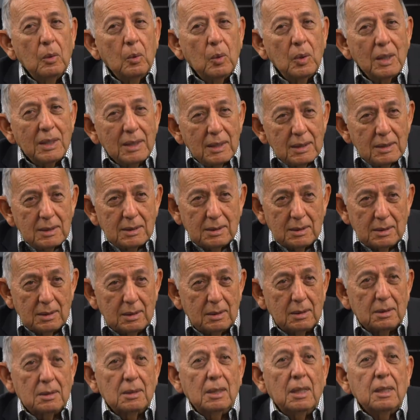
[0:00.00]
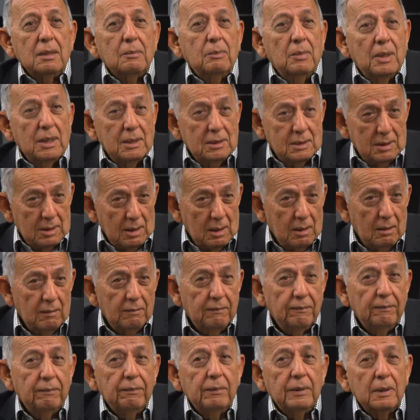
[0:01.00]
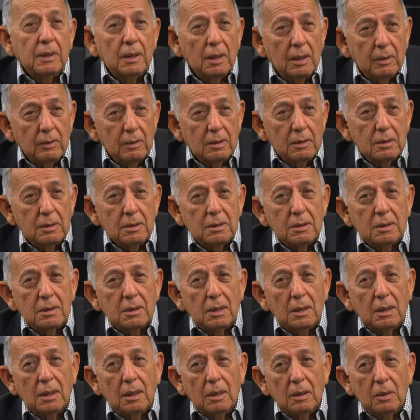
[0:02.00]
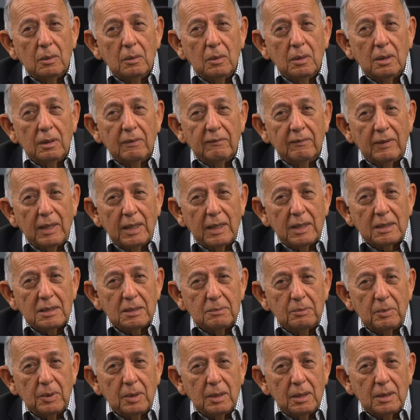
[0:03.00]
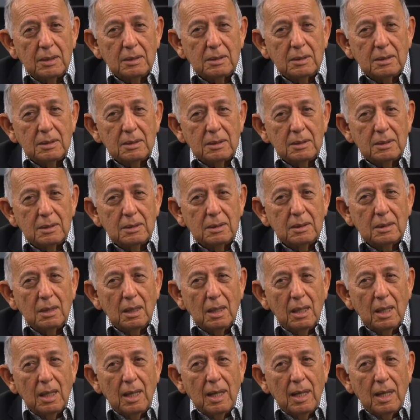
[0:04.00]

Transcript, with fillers: witnesses like myself and others uh, who have had experiences